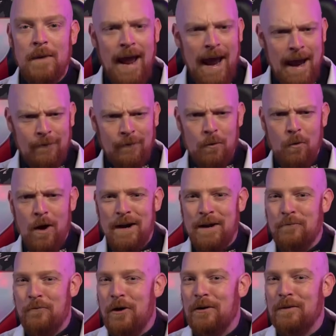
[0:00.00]
Hey everyone,
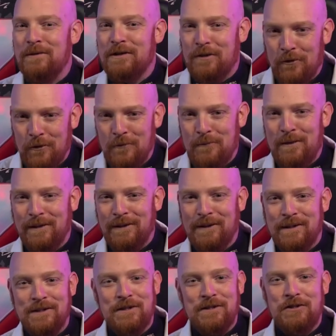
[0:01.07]
and welcome to Groove
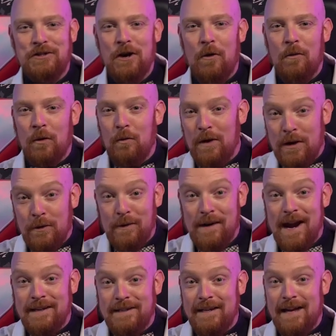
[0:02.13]
Builders, the show where we
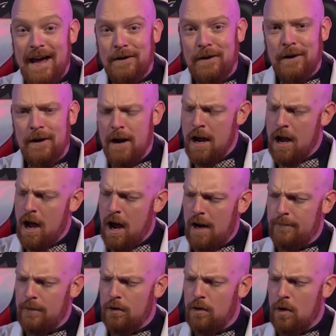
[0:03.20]
create together.
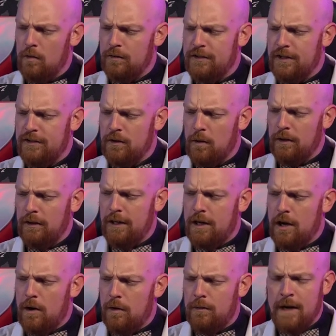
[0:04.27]
I'm your host, Disorderly
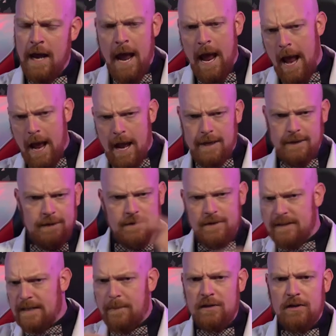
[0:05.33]
Cone, and in
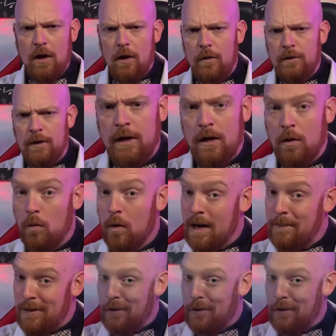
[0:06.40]
this episode, we're going to be